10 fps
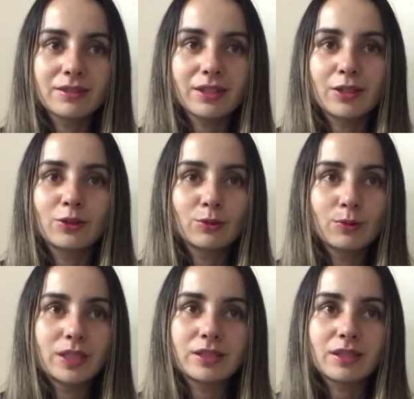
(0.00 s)
is like
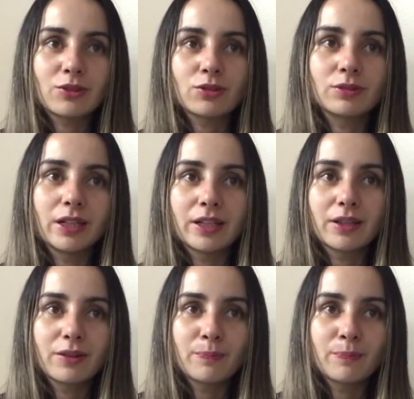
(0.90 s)
quintessential, like the